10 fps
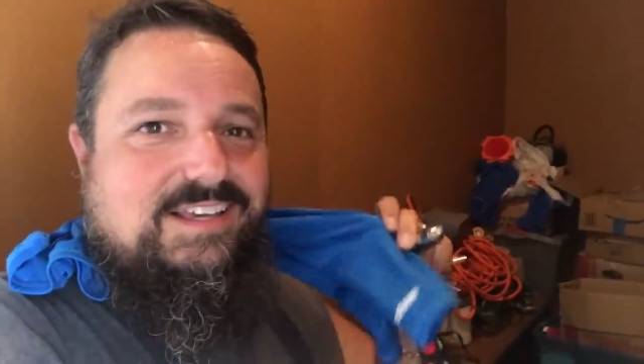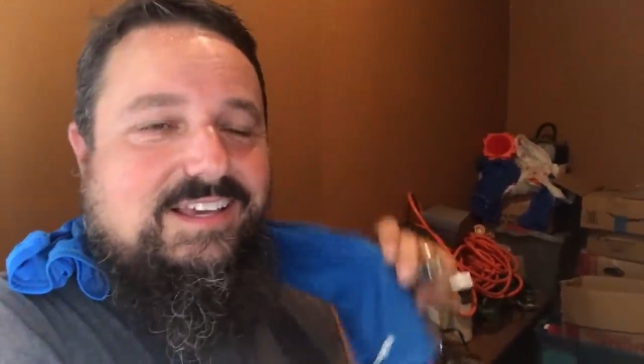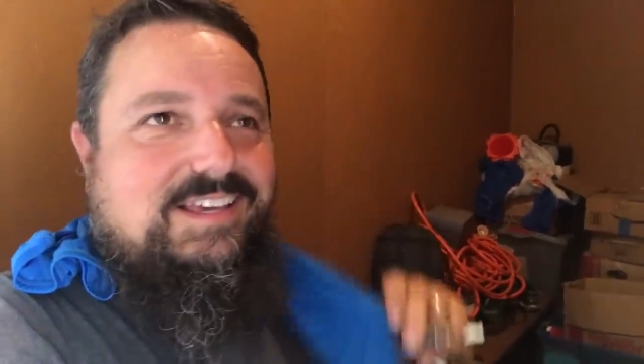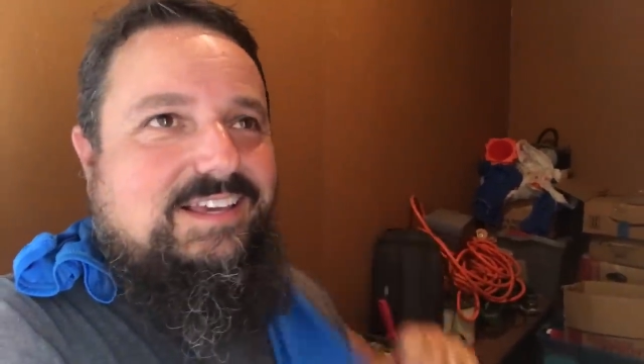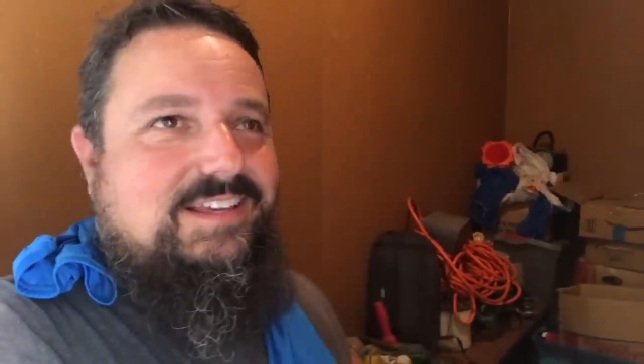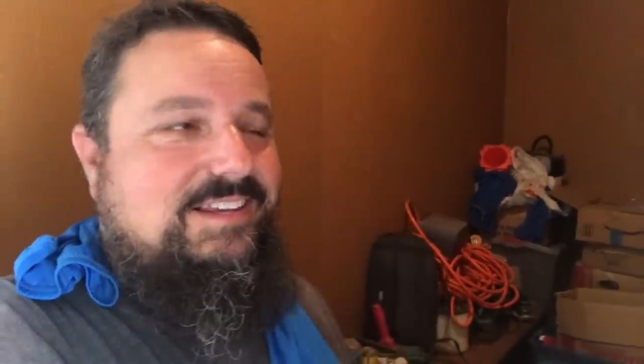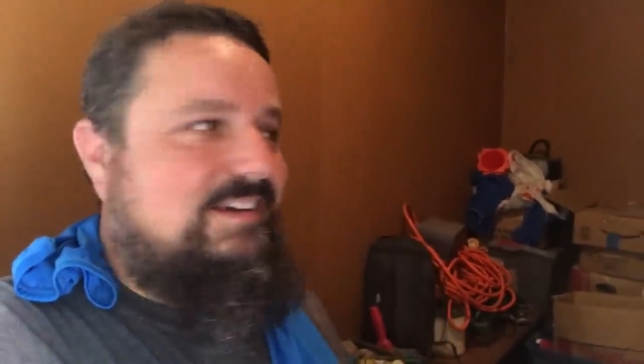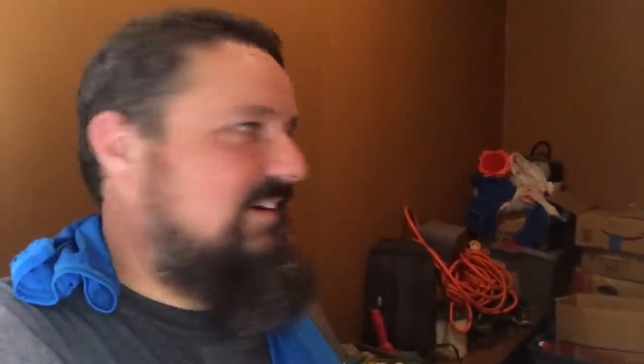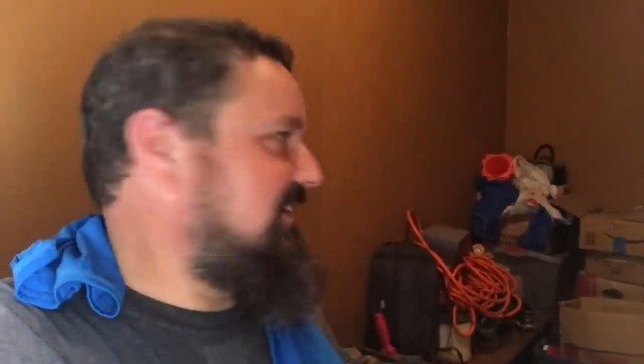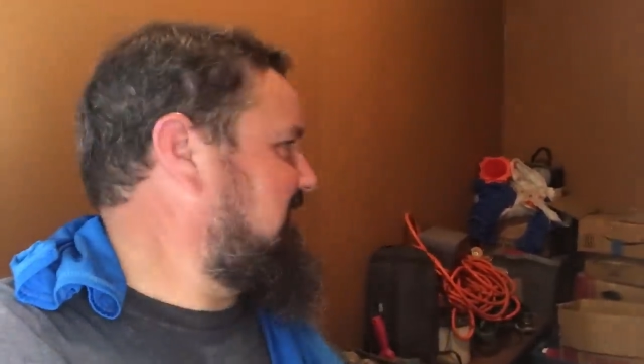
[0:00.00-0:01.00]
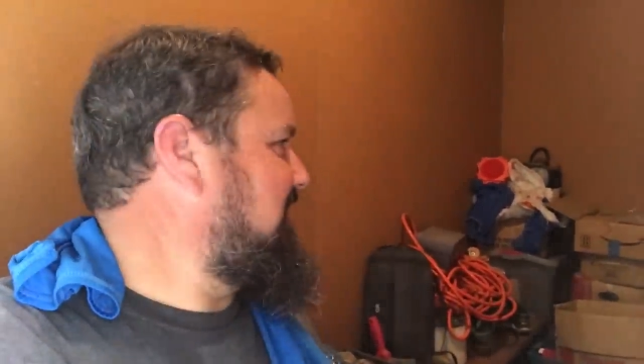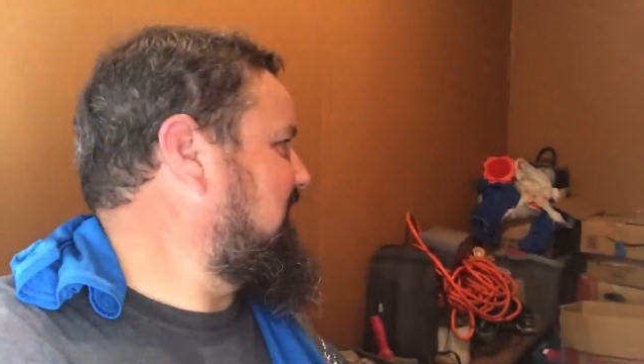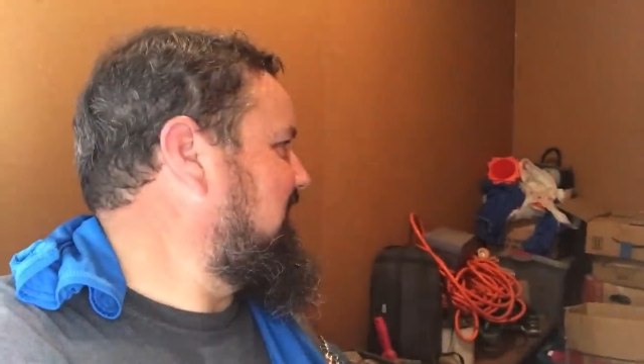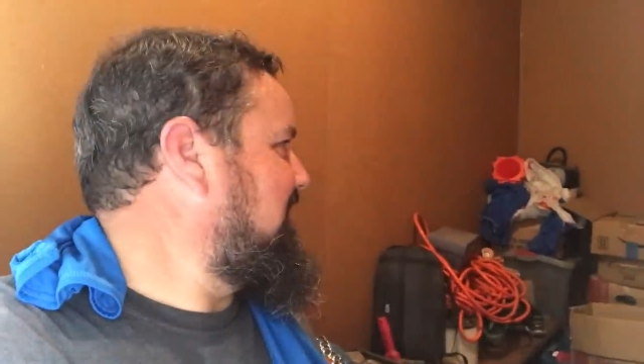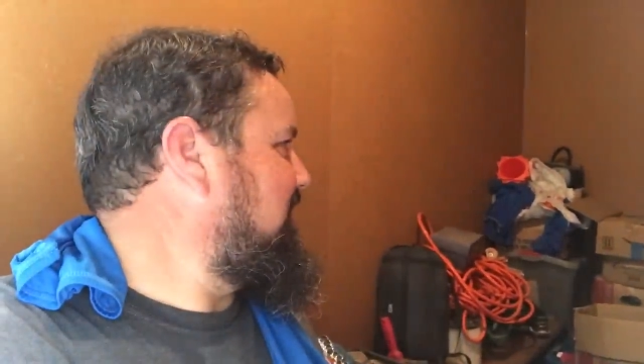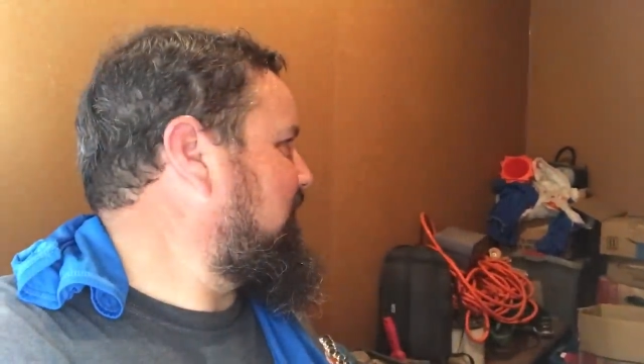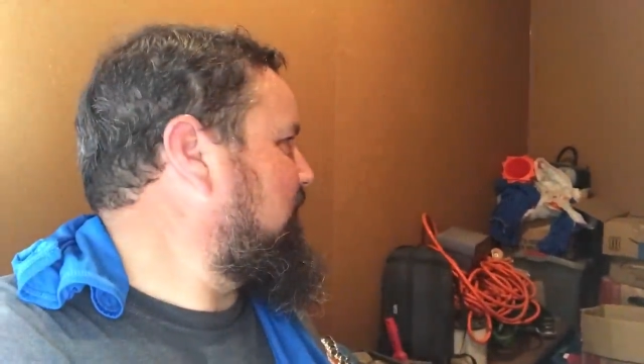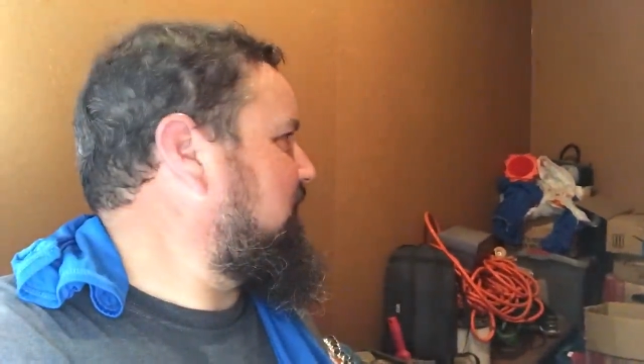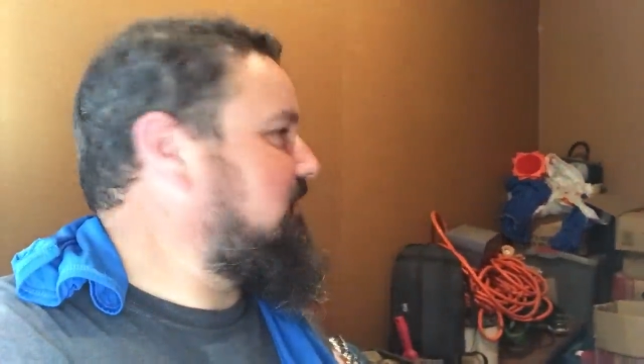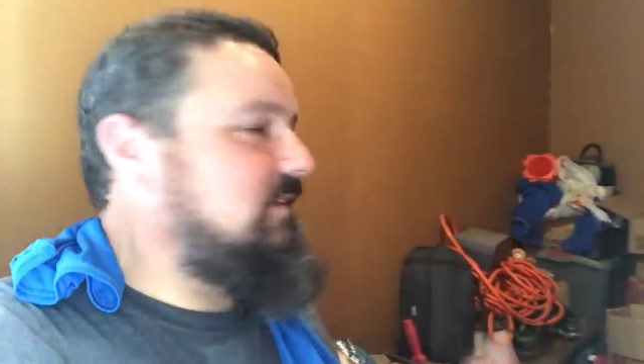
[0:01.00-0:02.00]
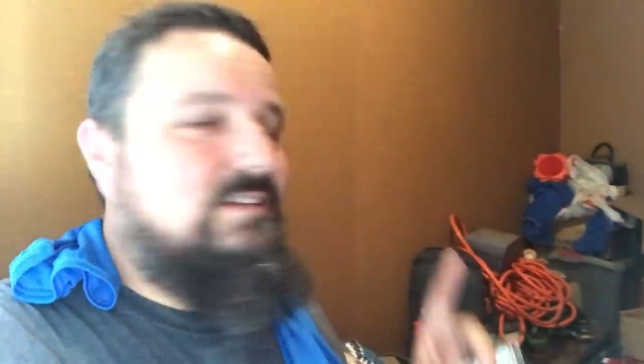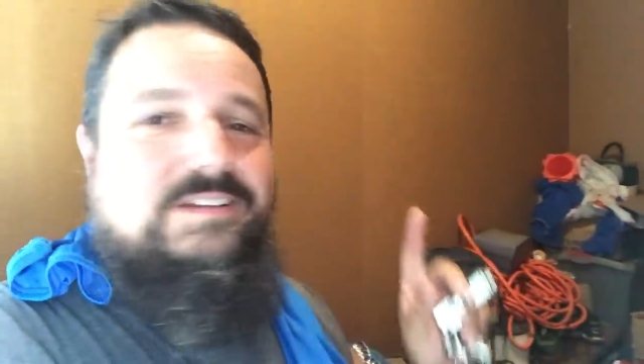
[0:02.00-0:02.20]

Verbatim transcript: And, uh, of course,